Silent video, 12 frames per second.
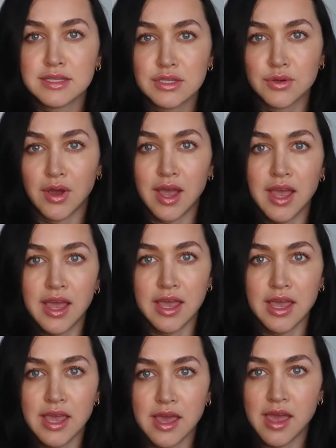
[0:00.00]
So
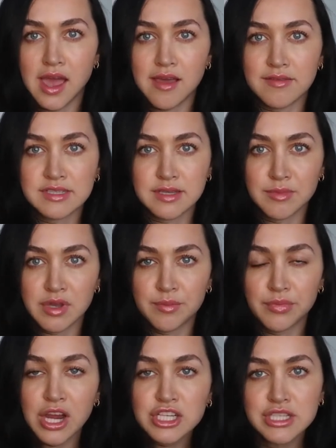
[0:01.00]
I have some
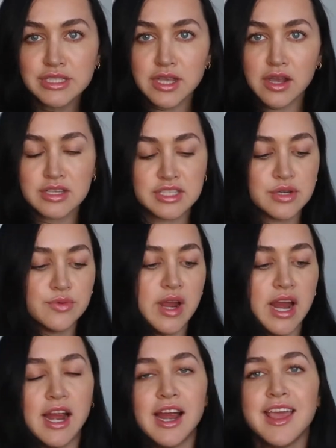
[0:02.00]
compression socks to
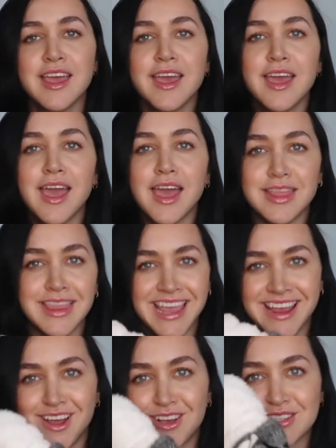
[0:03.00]
wear, and
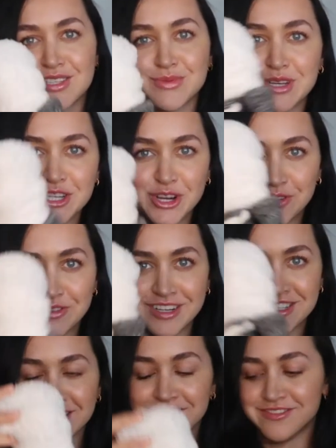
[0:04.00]
then I'll switch over
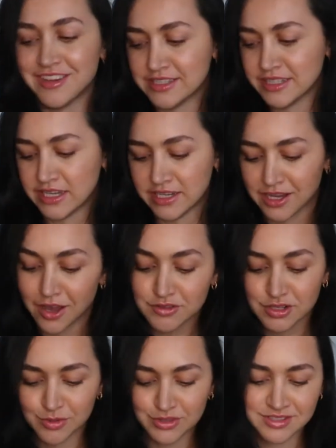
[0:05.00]
to the fuzzy
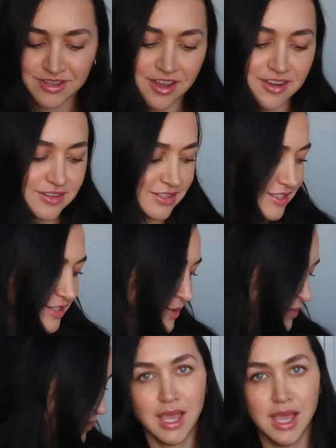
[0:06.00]
comfortable socks.
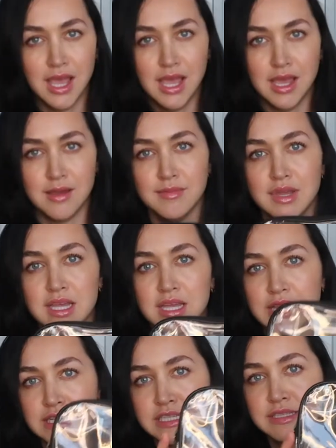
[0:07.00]
Um,
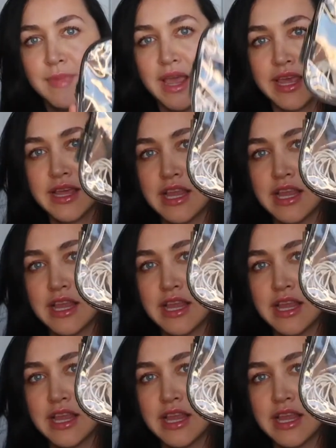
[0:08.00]
this is my